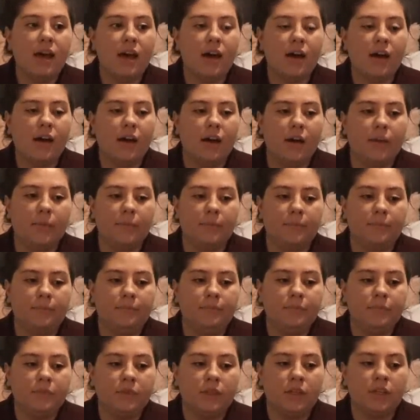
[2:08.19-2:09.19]

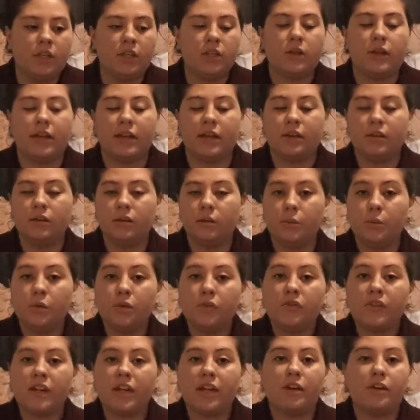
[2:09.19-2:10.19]
um, you know, like
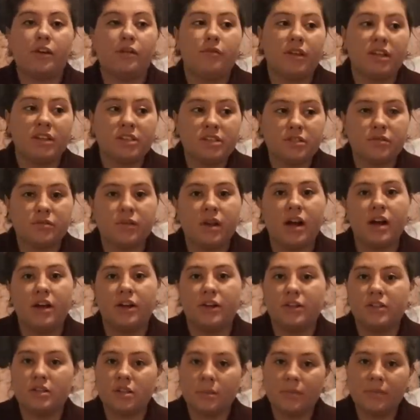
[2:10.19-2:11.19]
movie or
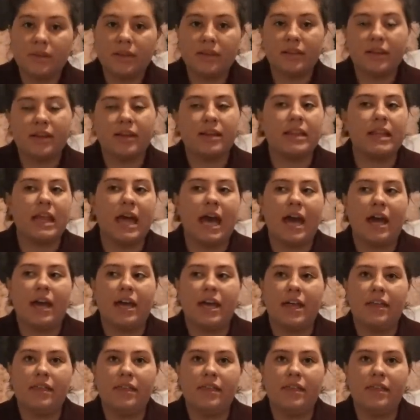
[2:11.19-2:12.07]
restaurant or something like that.